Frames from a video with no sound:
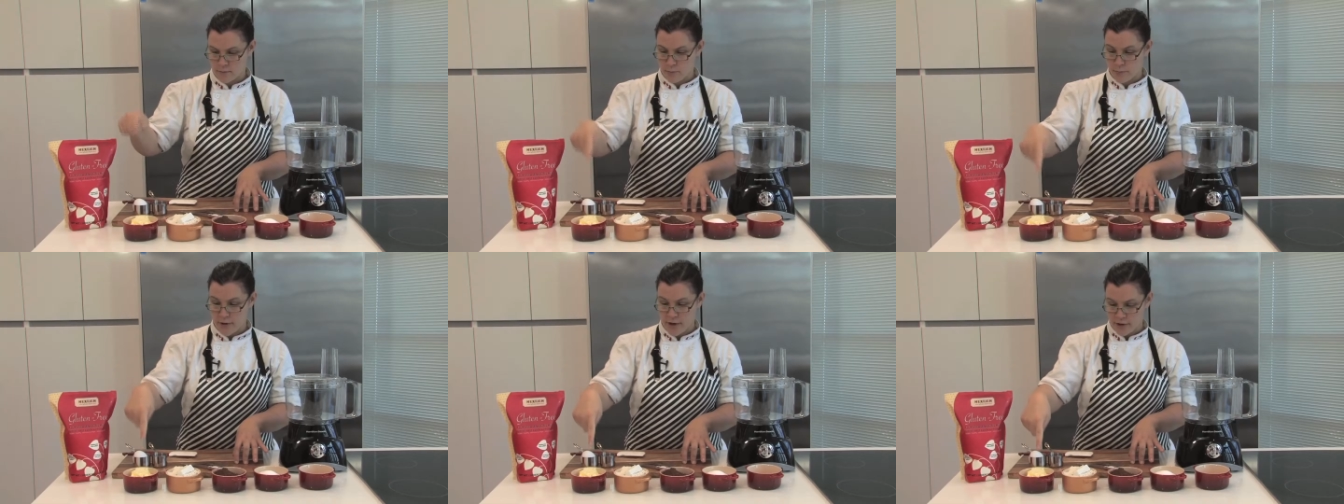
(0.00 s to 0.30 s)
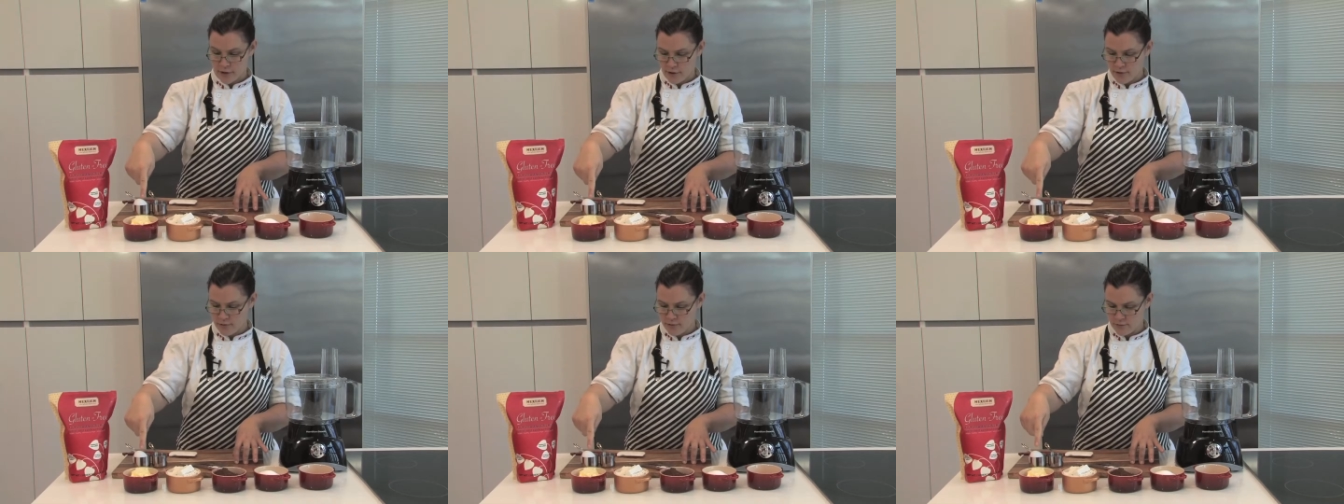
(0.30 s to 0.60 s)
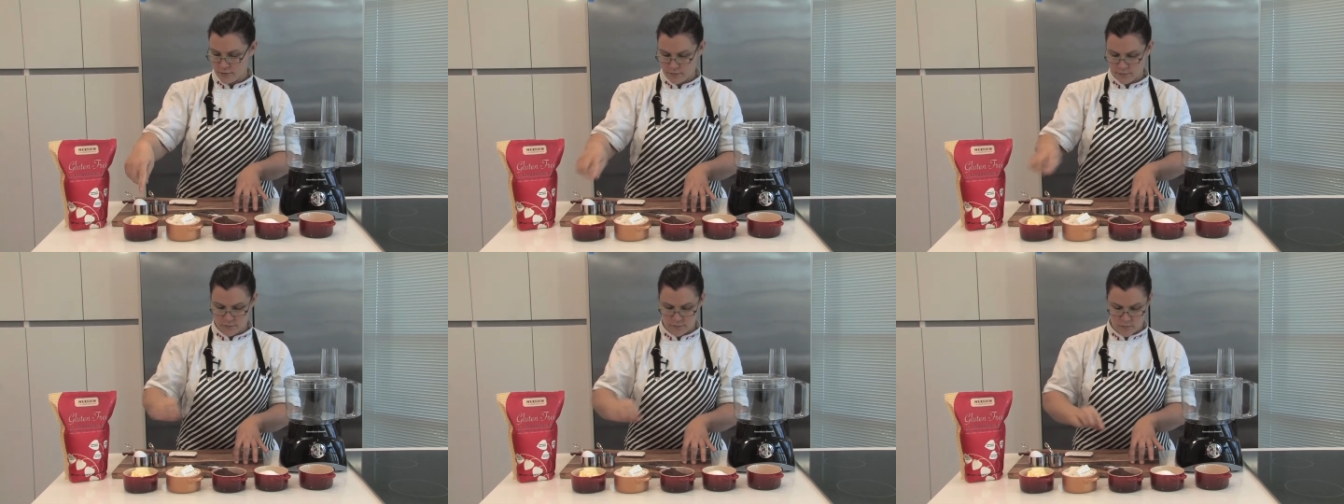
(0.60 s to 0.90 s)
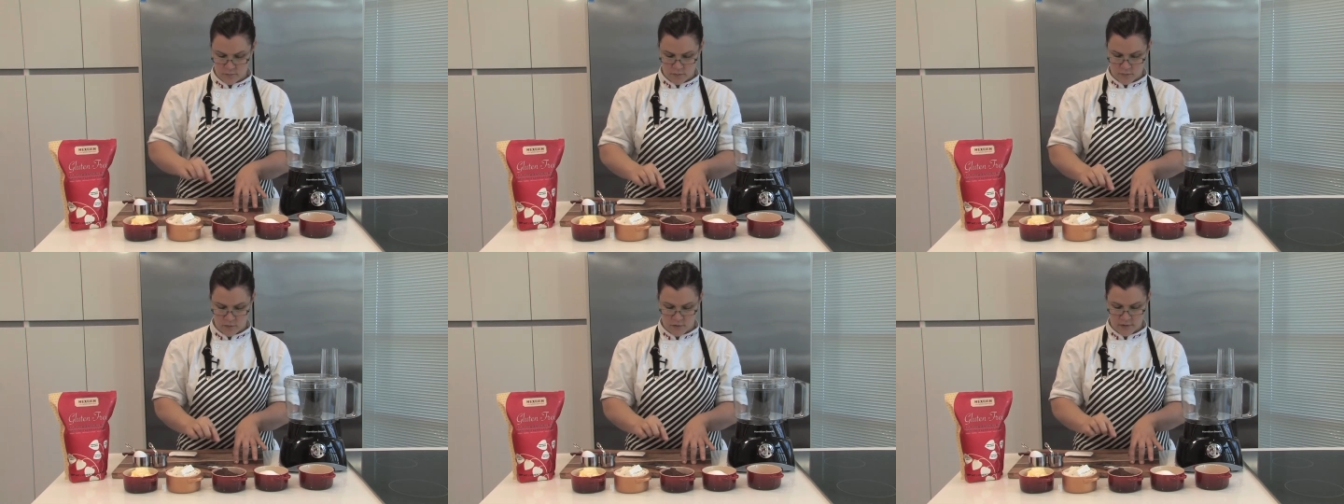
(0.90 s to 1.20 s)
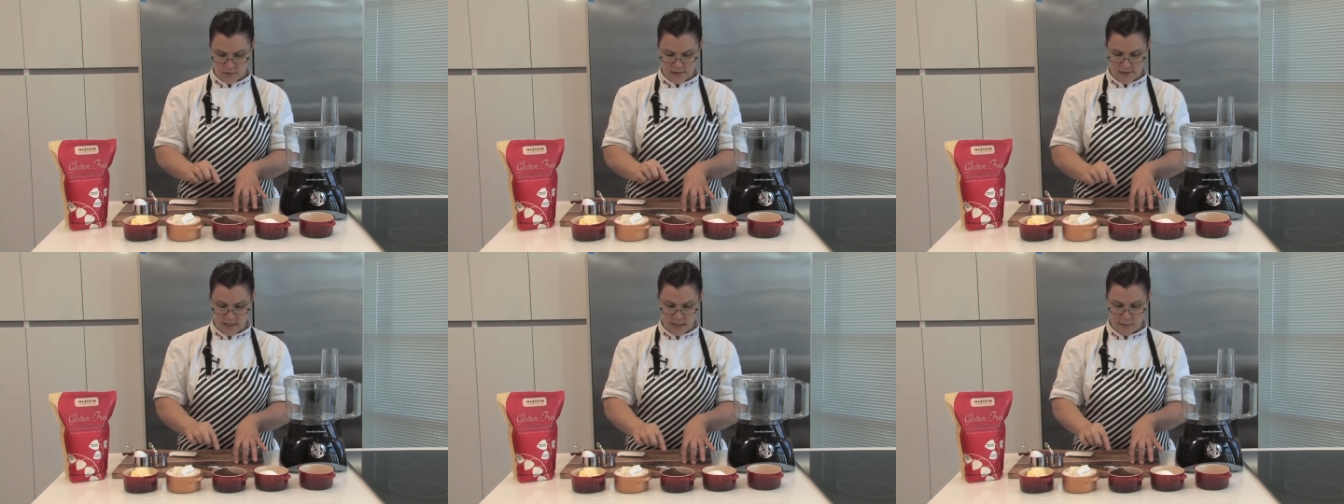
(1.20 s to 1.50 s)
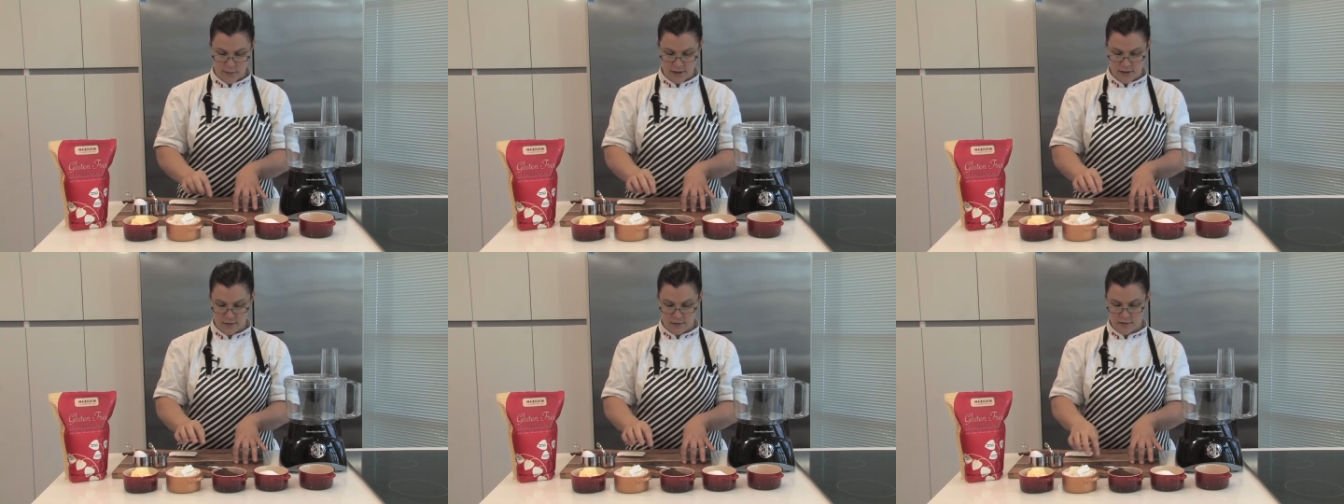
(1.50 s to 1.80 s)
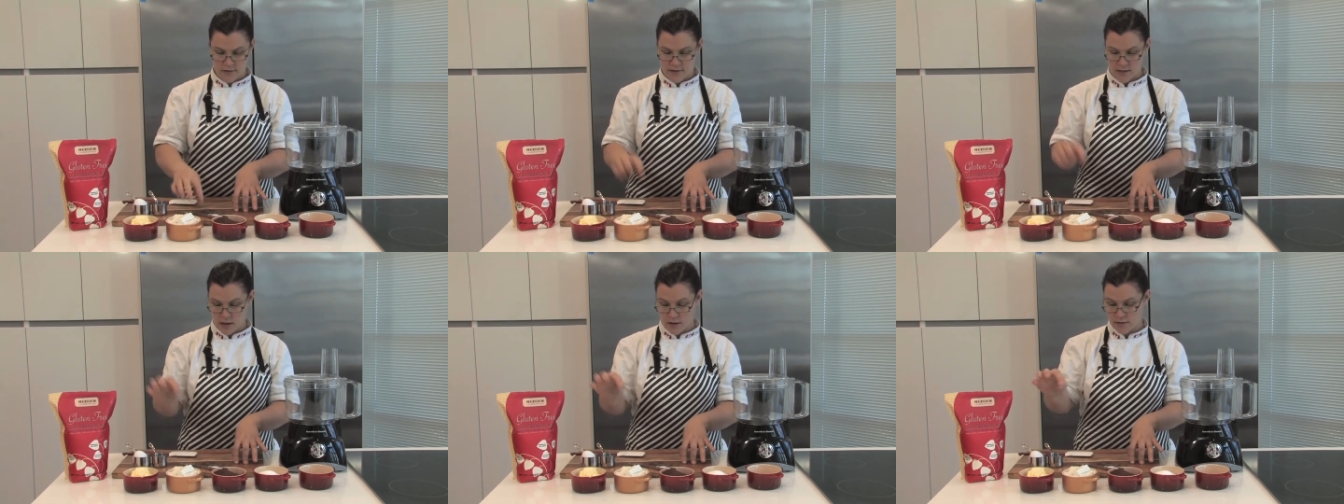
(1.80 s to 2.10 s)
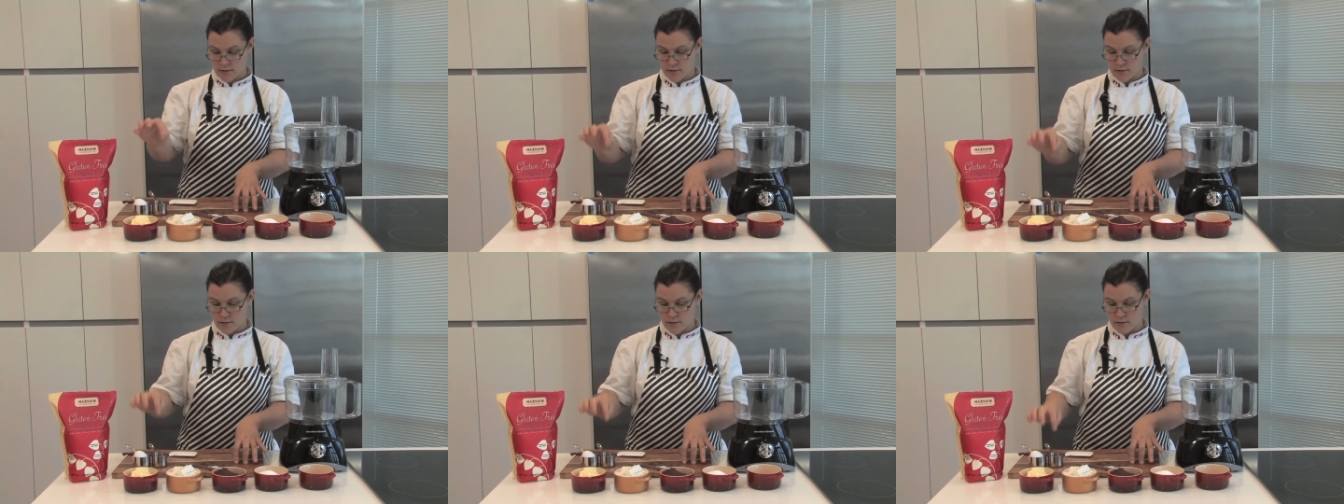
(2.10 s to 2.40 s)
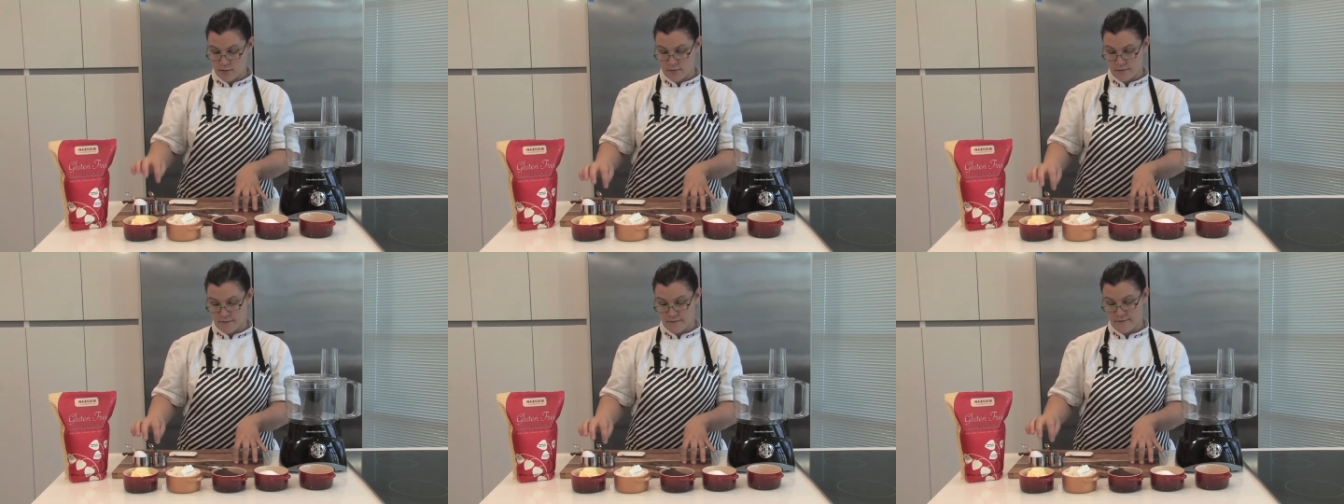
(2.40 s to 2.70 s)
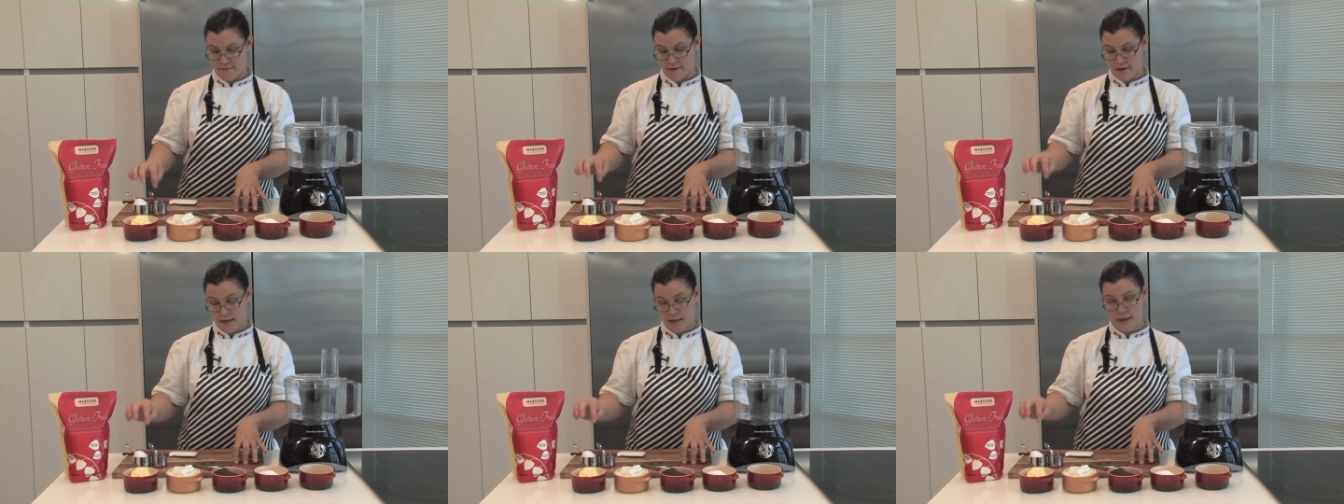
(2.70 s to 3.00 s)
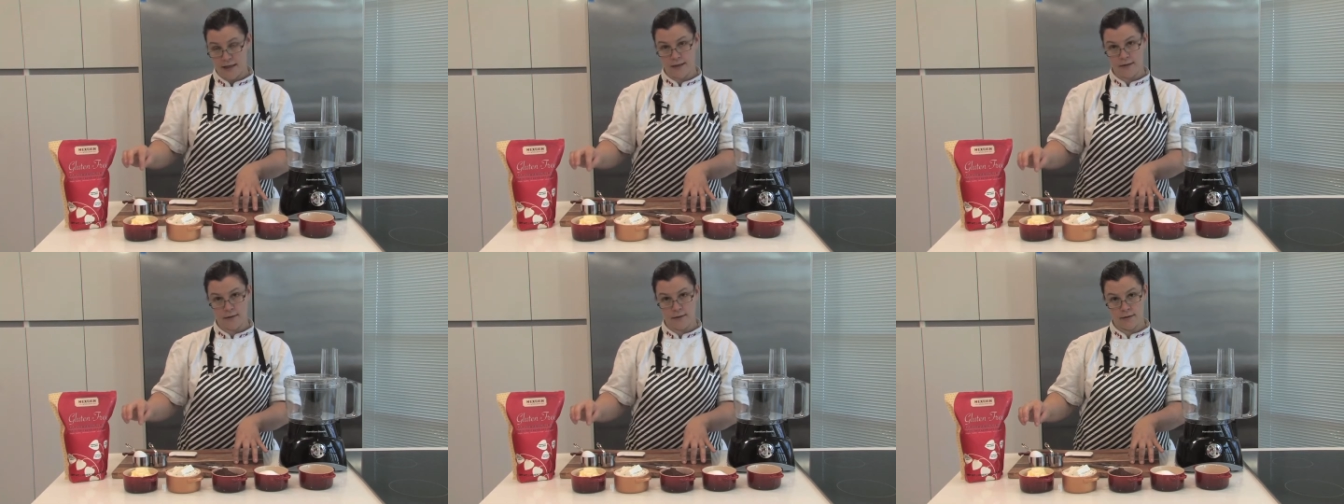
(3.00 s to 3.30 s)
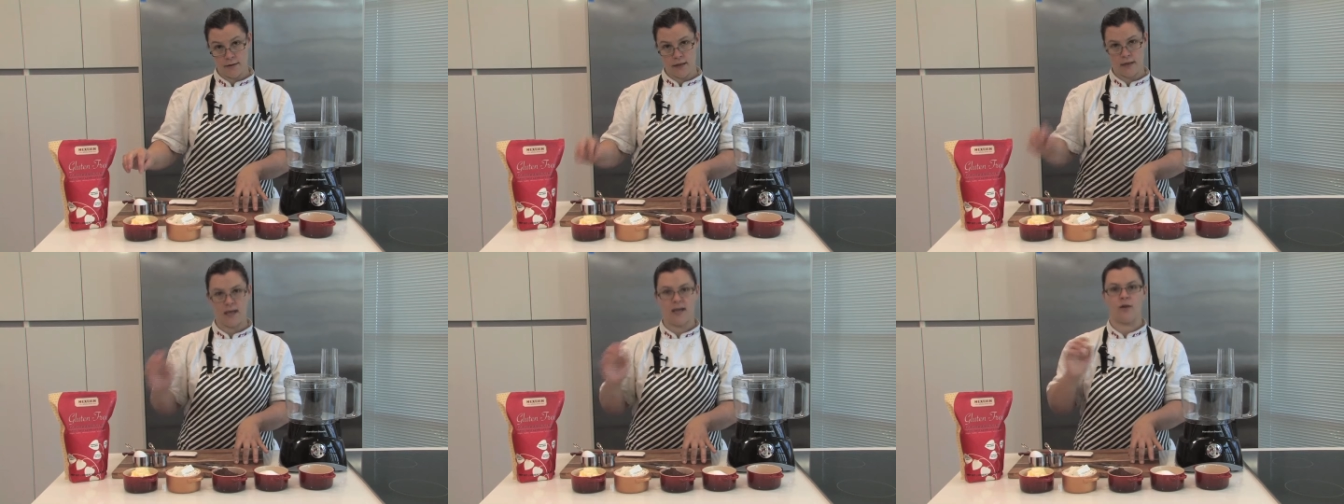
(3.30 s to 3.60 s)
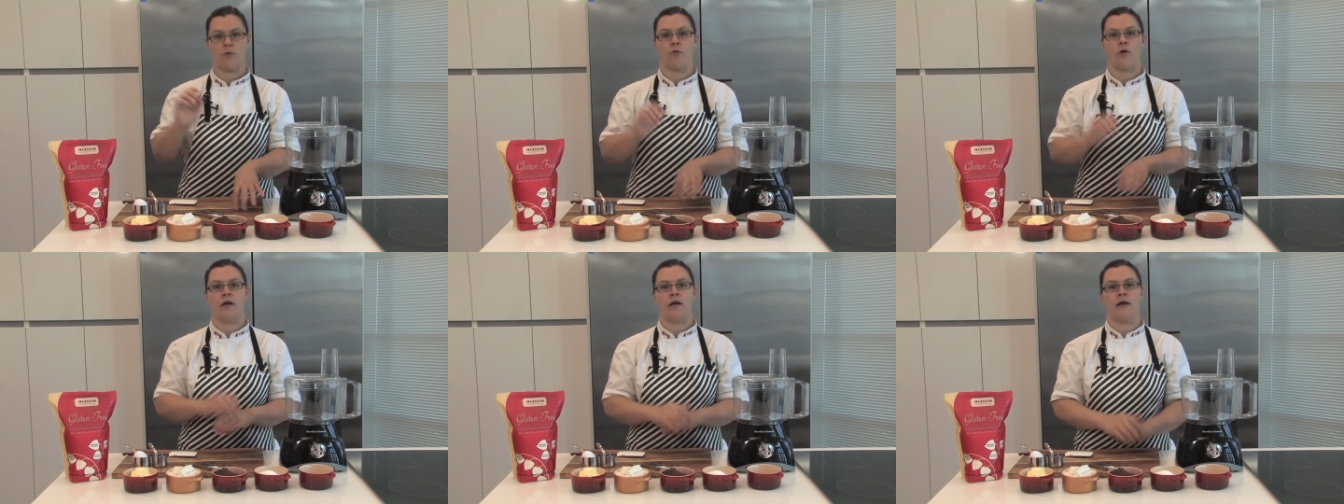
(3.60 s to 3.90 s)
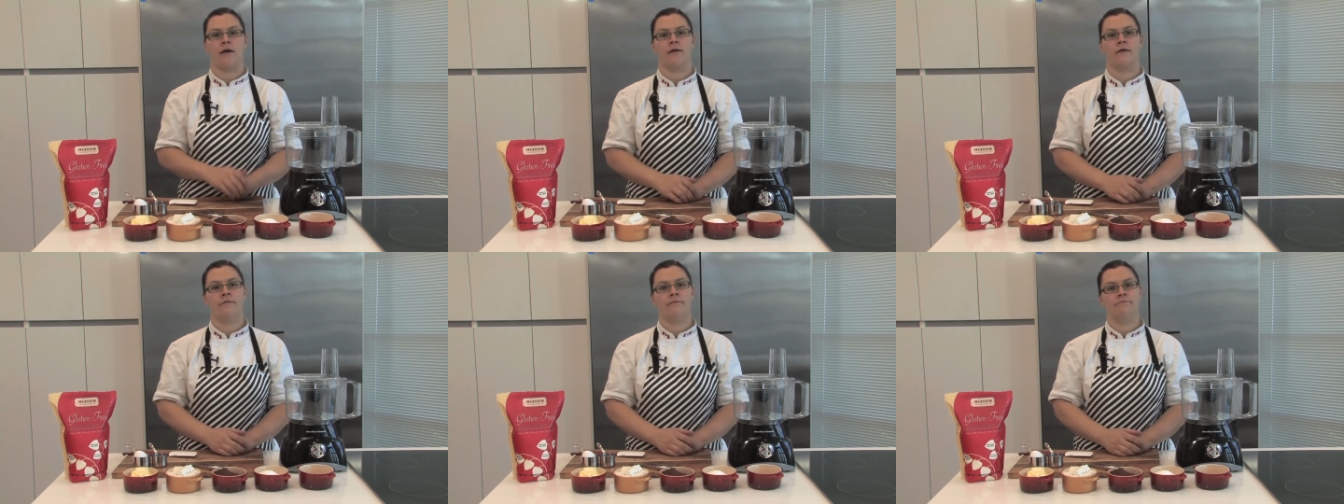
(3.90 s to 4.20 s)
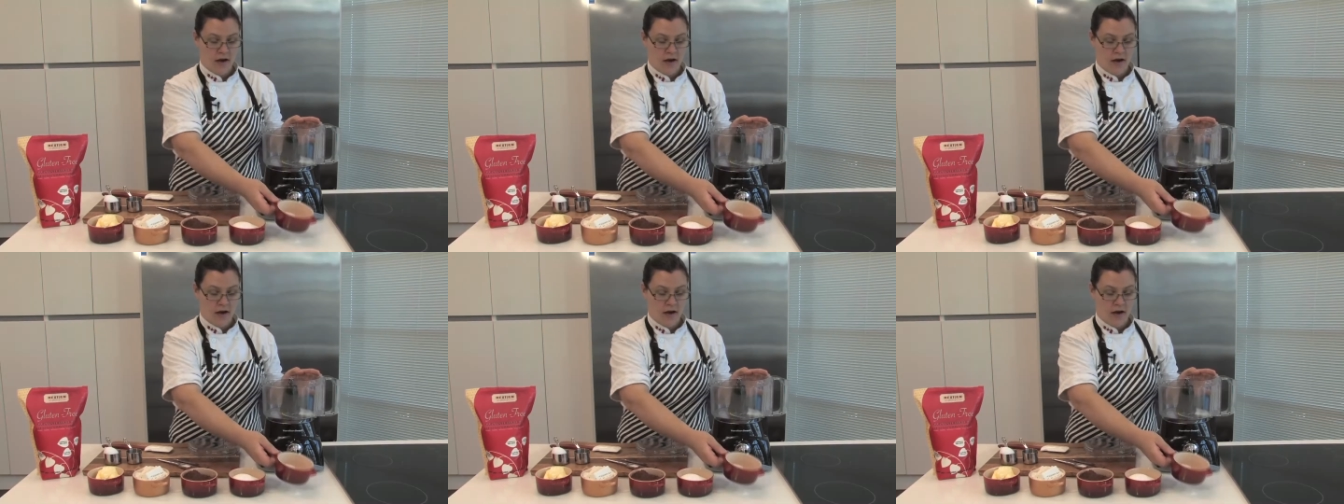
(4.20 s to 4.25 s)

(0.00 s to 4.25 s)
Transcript: butter, cinnamon, salt, vanilla, and 1 egg.